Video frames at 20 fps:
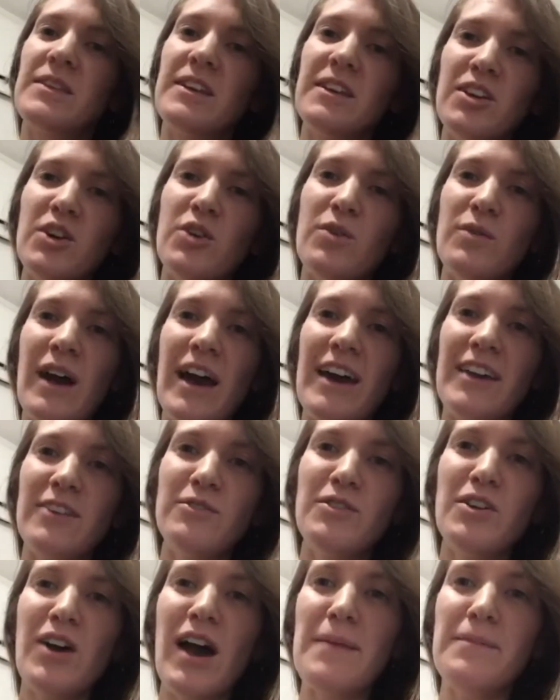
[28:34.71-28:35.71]
you know, I
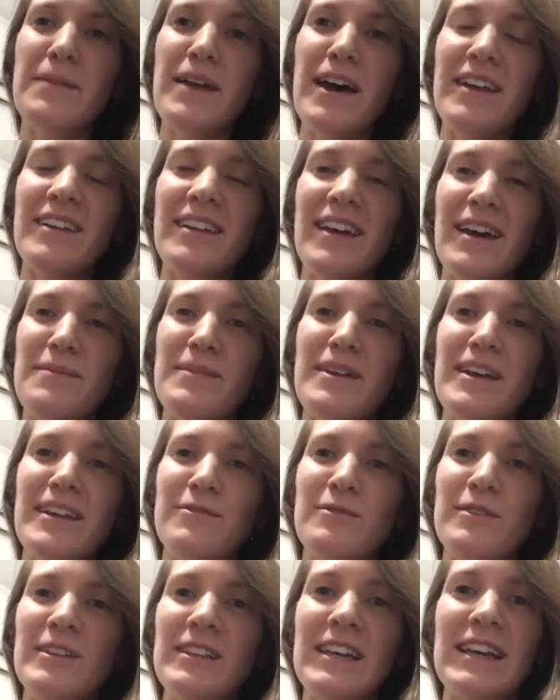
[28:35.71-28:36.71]
don't know. I'm not, I'm
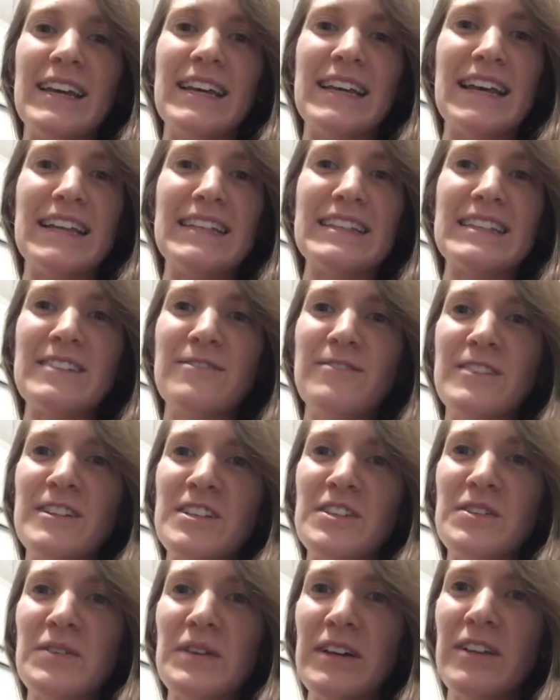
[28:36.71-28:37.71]
not really against
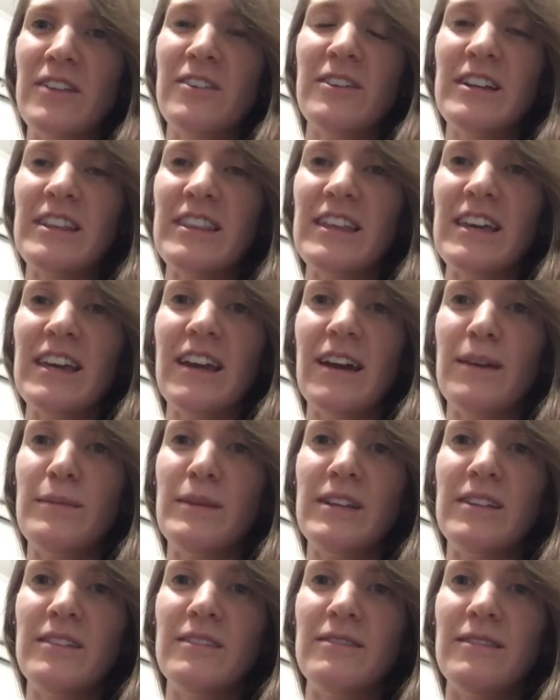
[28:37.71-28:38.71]
fish oil or anything. I
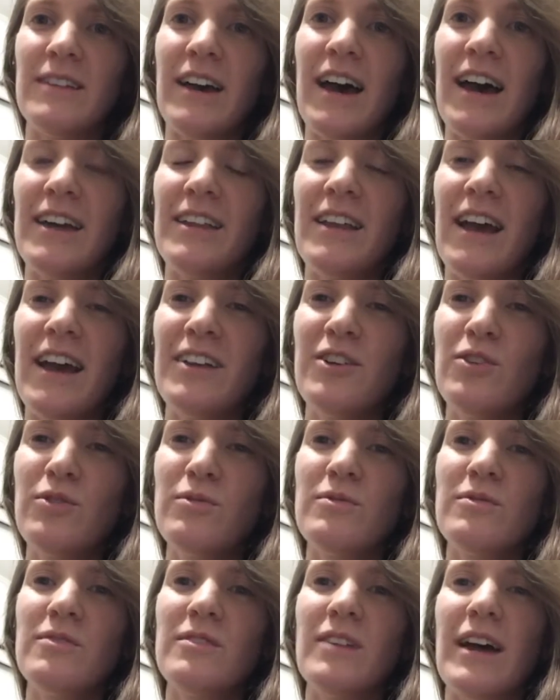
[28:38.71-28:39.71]
mean, I, I
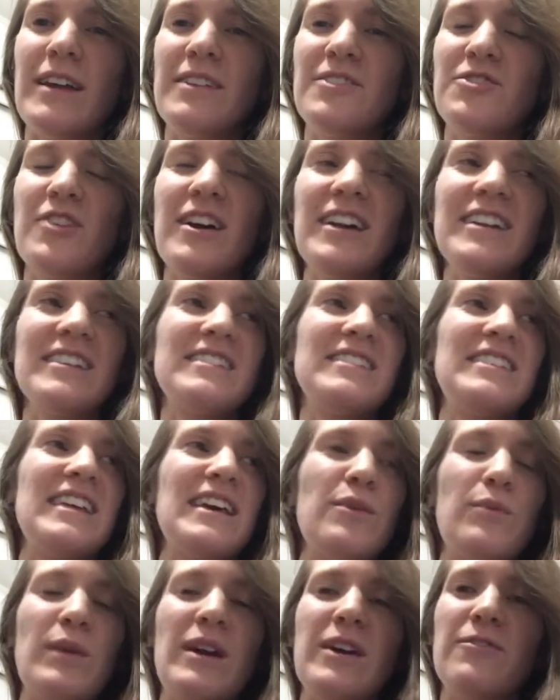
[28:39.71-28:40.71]
don't, I try to
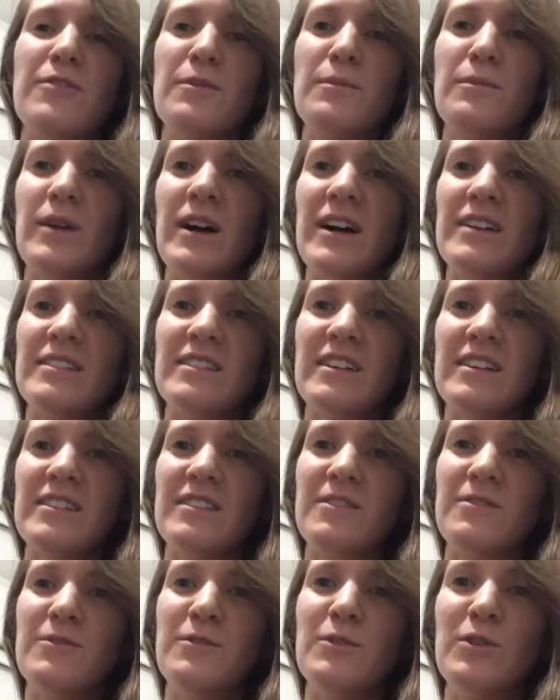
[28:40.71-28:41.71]
stay away from
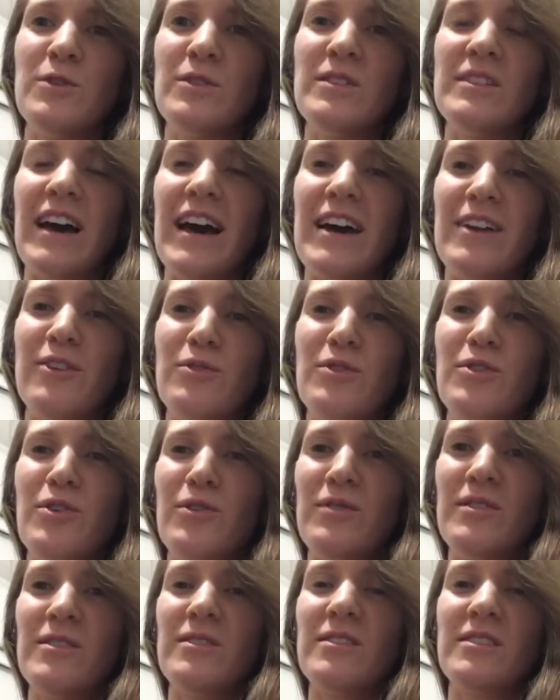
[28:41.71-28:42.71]
processed foods. I don't know
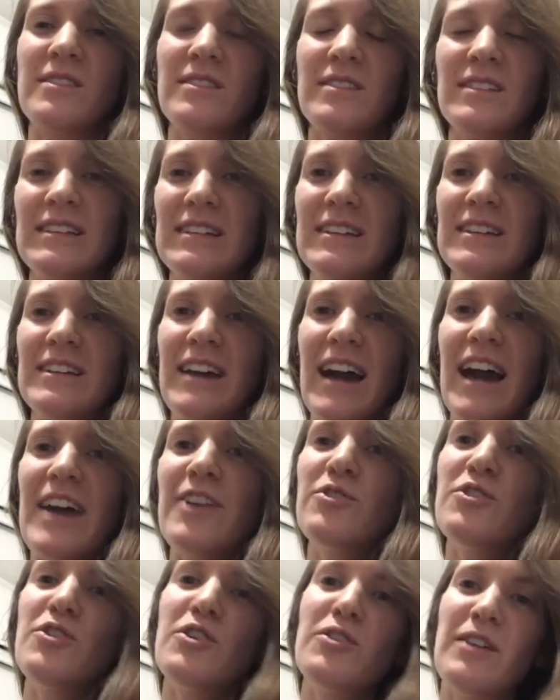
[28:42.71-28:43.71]
if there's, I
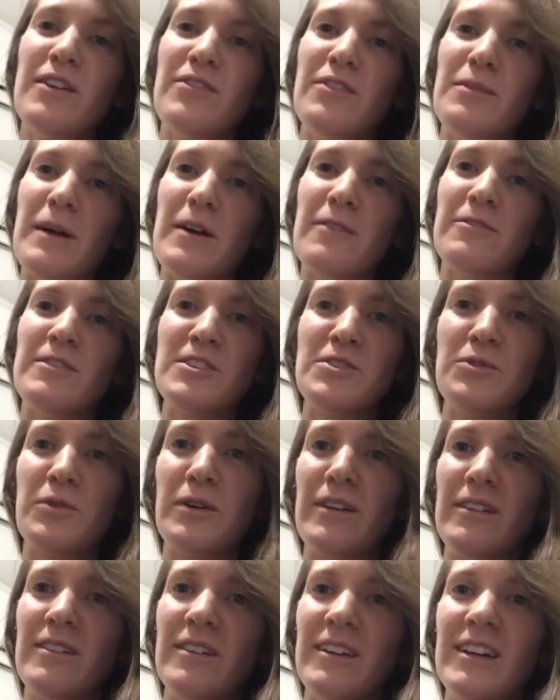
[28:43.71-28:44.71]
don't know enough about fish
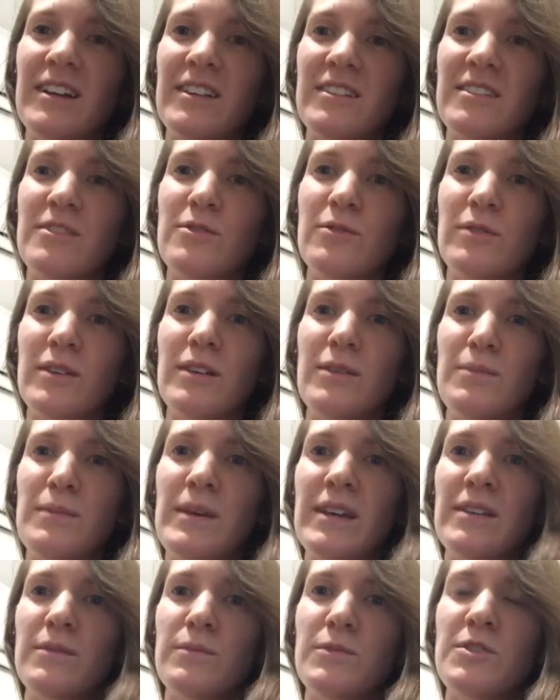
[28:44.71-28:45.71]
oil, I guess, to really
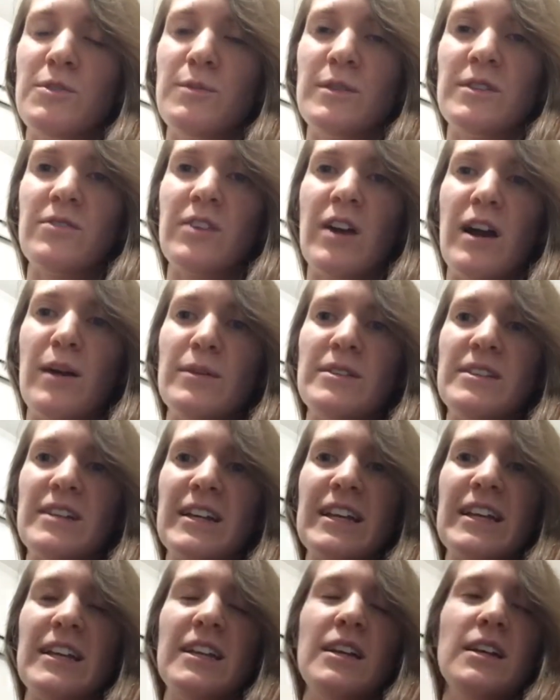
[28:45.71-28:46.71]
make too much of a comment
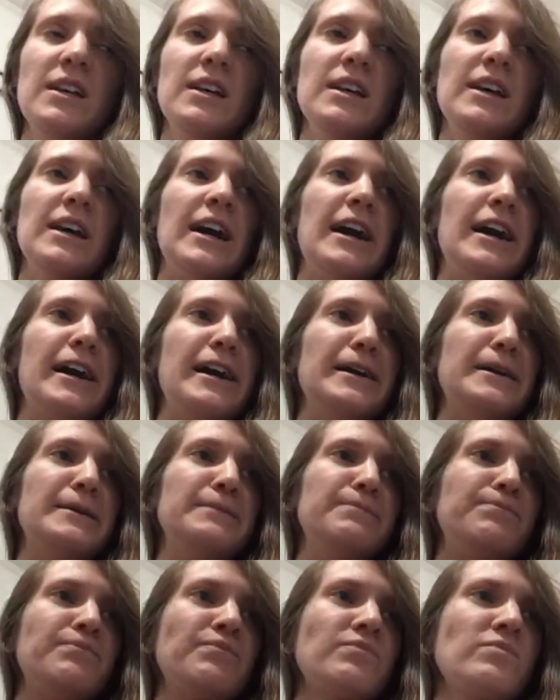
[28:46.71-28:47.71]
on it.
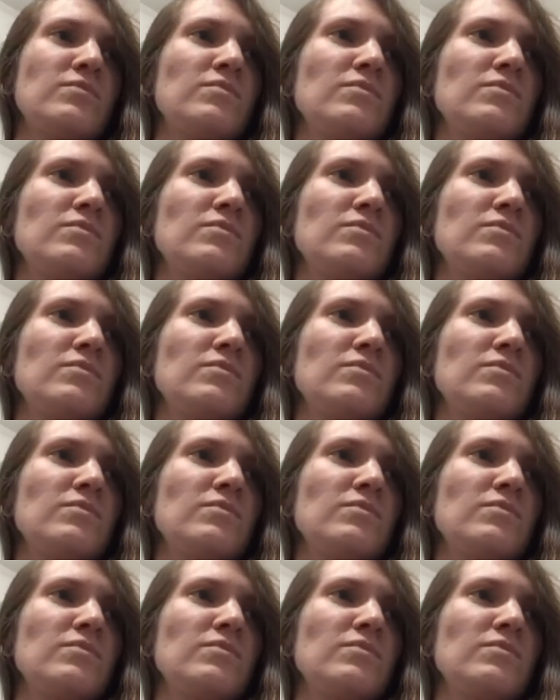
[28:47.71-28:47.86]
Um,